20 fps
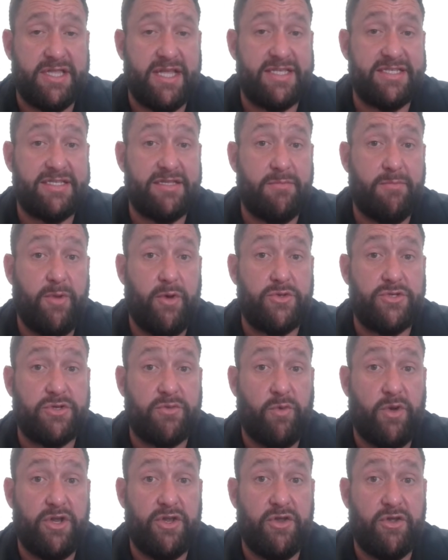And that's the
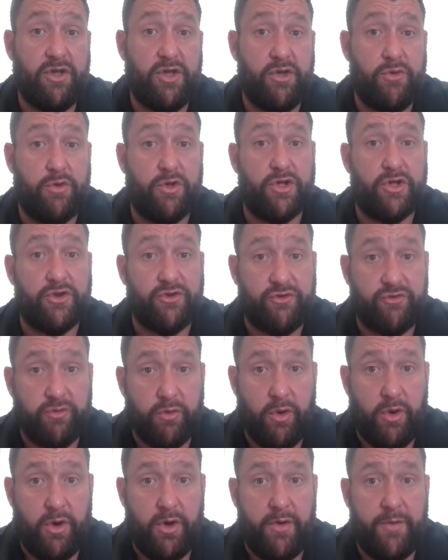most one you can
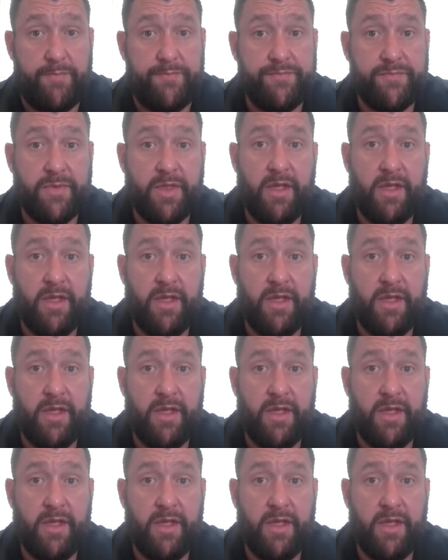control.